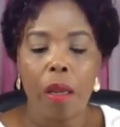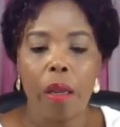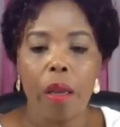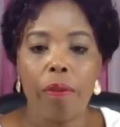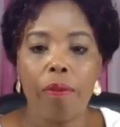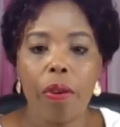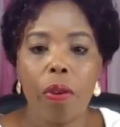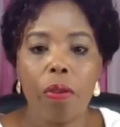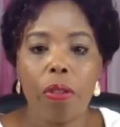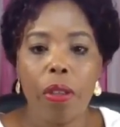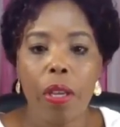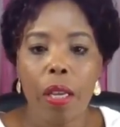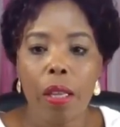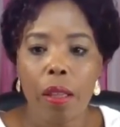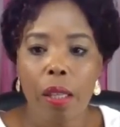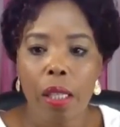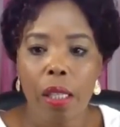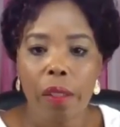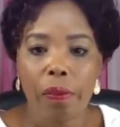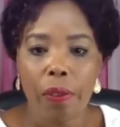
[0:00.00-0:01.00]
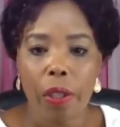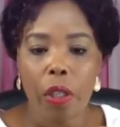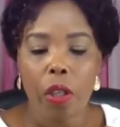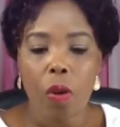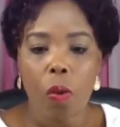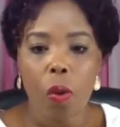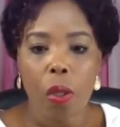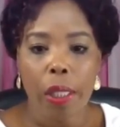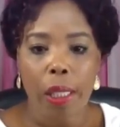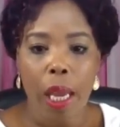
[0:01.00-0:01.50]
If you think this
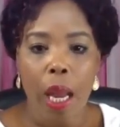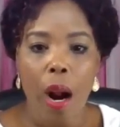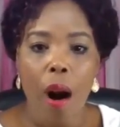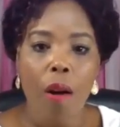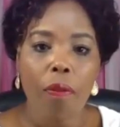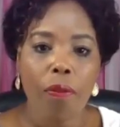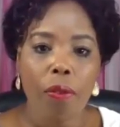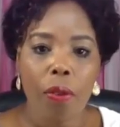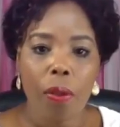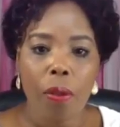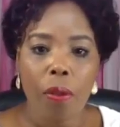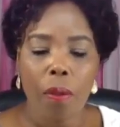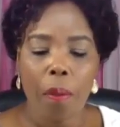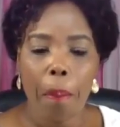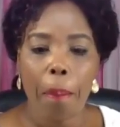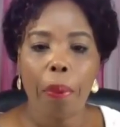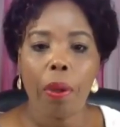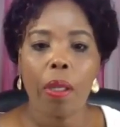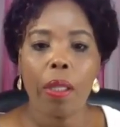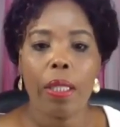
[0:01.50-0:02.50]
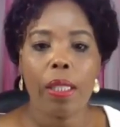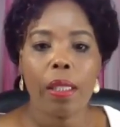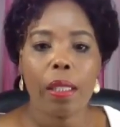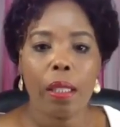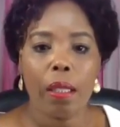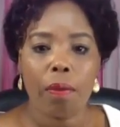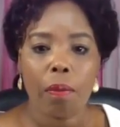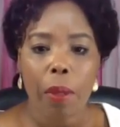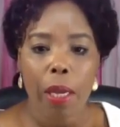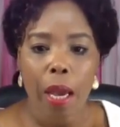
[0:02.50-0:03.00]
video was helpful, please
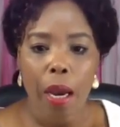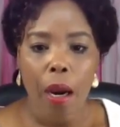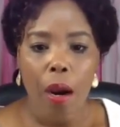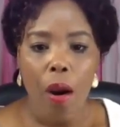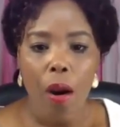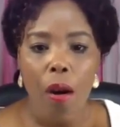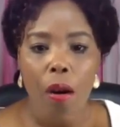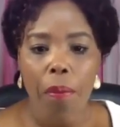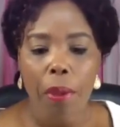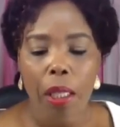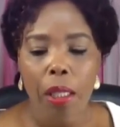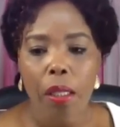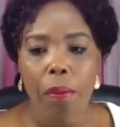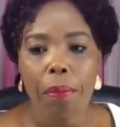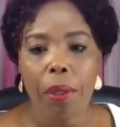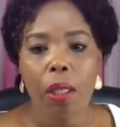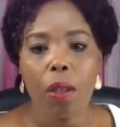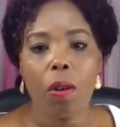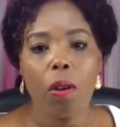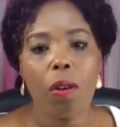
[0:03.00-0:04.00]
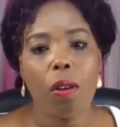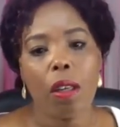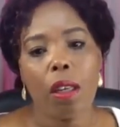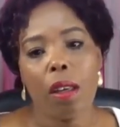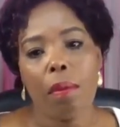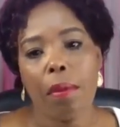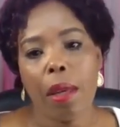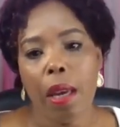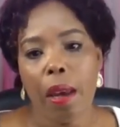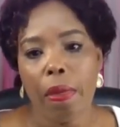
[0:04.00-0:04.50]
leave me a comment below.
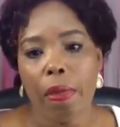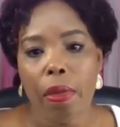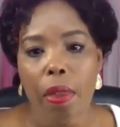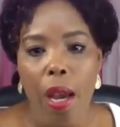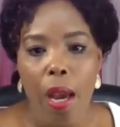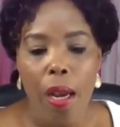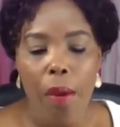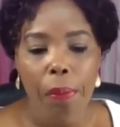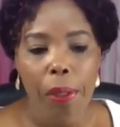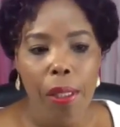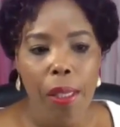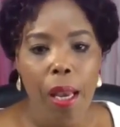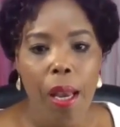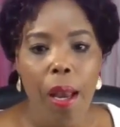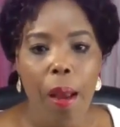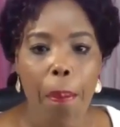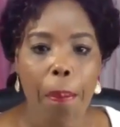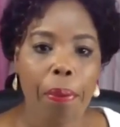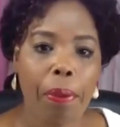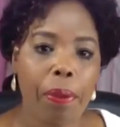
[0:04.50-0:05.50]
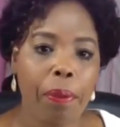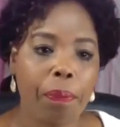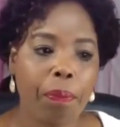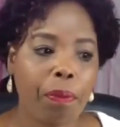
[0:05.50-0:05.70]
Give me a thumbs up.